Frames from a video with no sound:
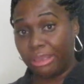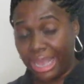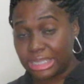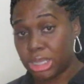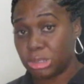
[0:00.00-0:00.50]

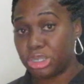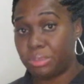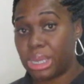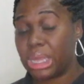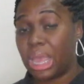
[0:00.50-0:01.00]
get
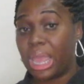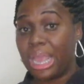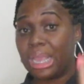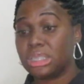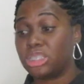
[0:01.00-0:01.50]
social
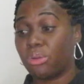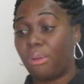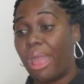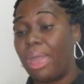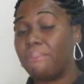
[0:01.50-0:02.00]
media,
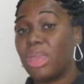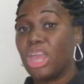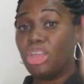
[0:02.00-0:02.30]
Instagram,